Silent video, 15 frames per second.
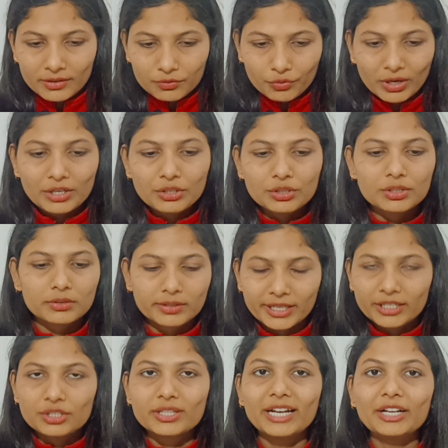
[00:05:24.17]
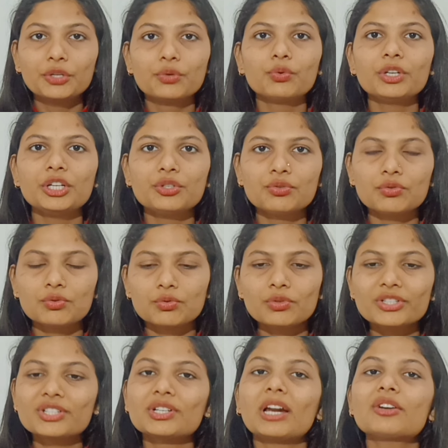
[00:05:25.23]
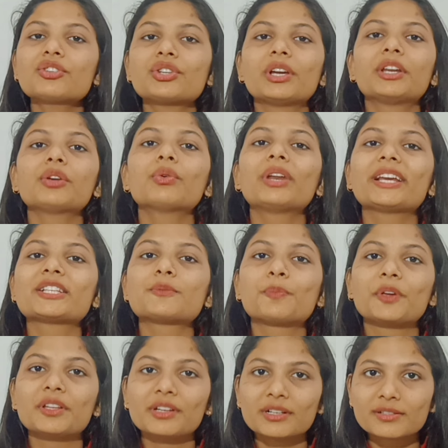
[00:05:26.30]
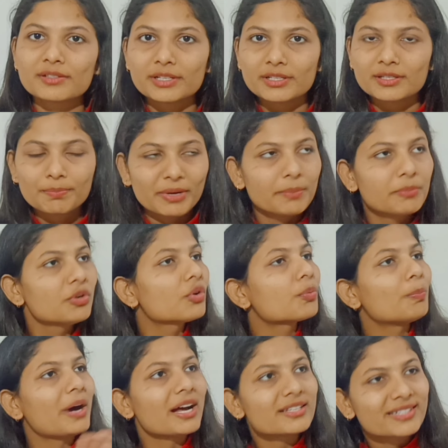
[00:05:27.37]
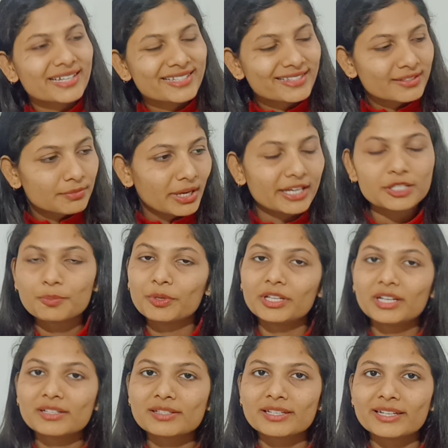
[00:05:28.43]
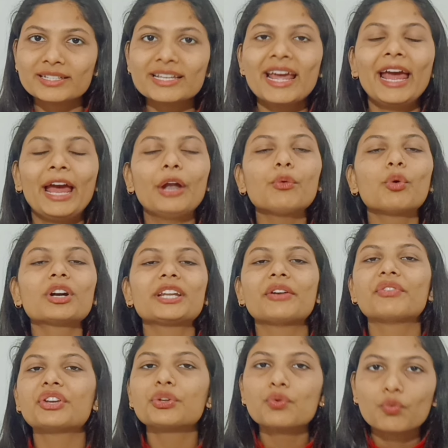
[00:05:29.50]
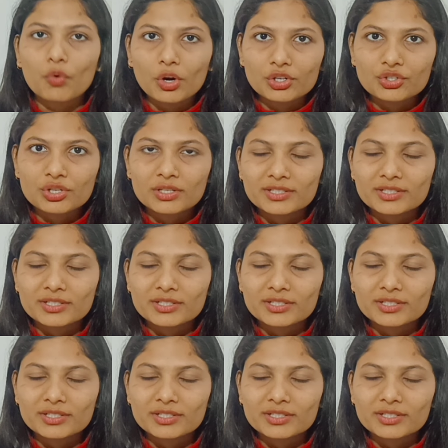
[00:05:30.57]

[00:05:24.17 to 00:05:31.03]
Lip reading: One thing that you need to do, start sharing your experiences, maybe your past experiences and whatever you watch.